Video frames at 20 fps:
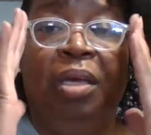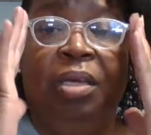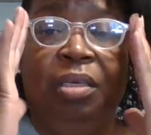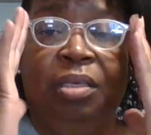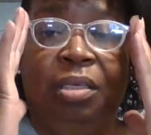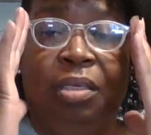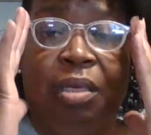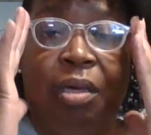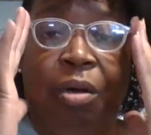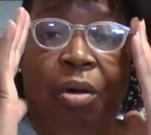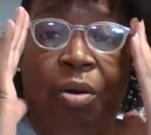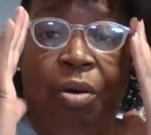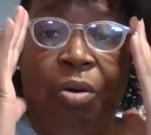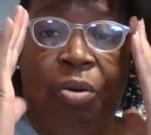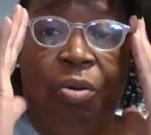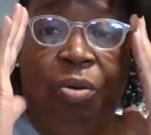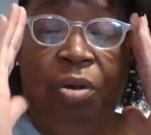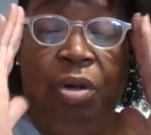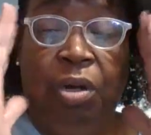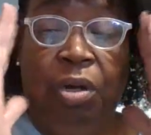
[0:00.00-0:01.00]

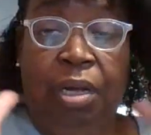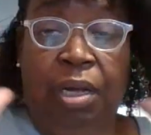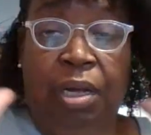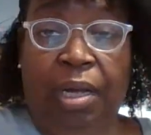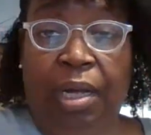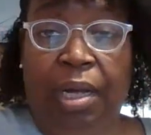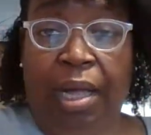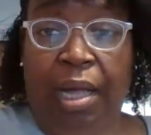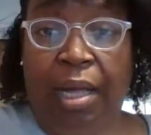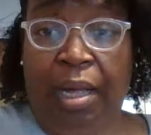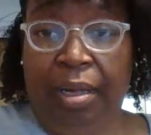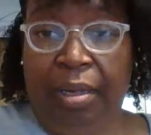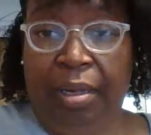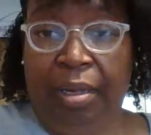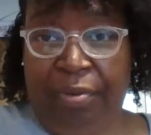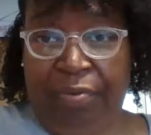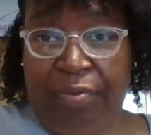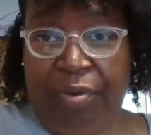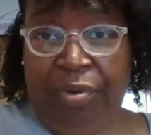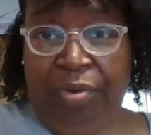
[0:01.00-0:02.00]
So,
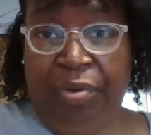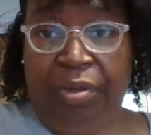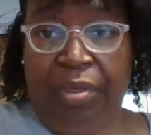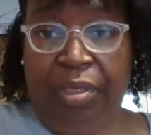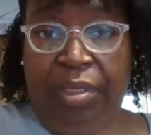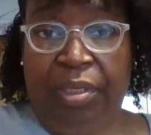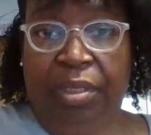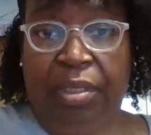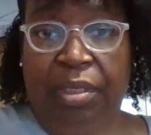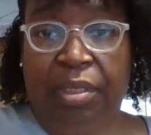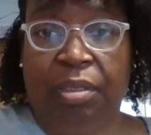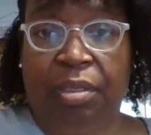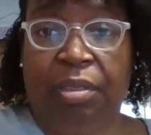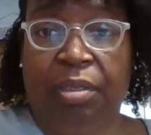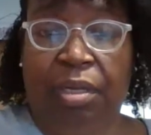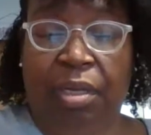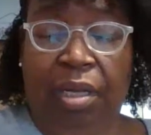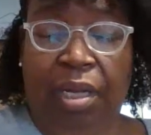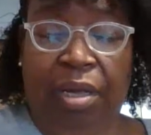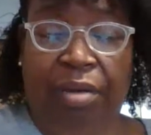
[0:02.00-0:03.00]
of course,
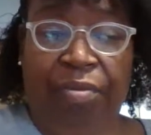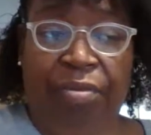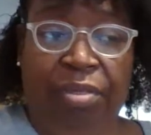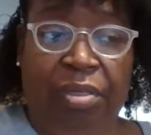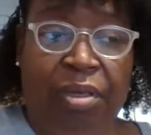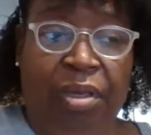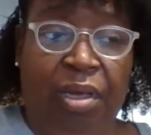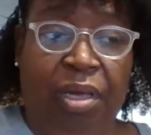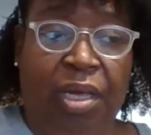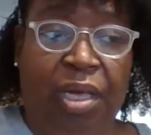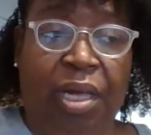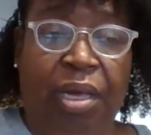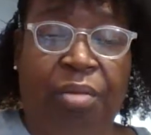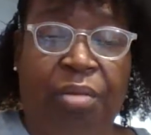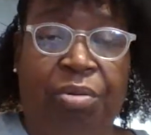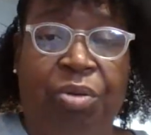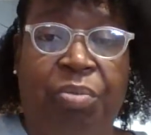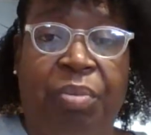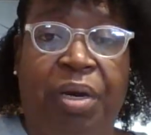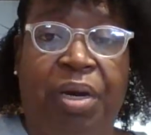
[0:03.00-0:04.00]
everything
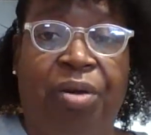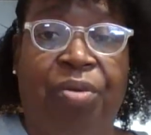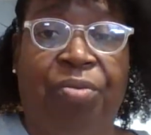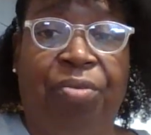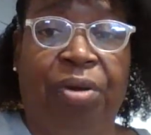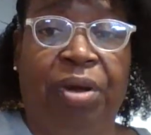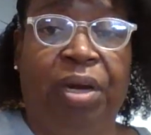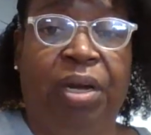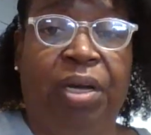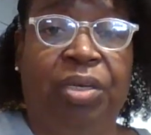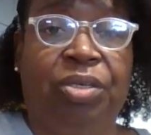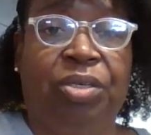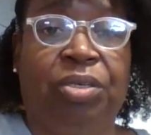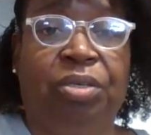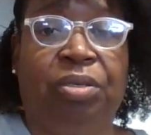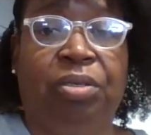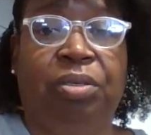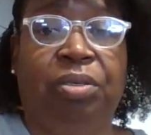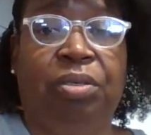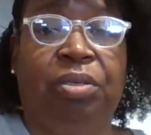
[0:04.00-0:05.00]
came to my garage.
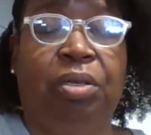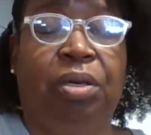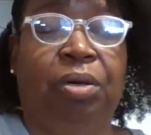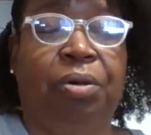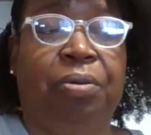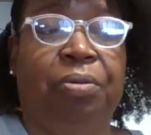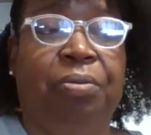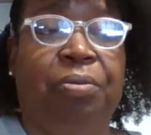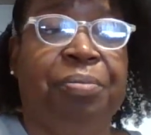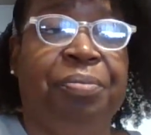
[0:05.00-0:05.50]
So,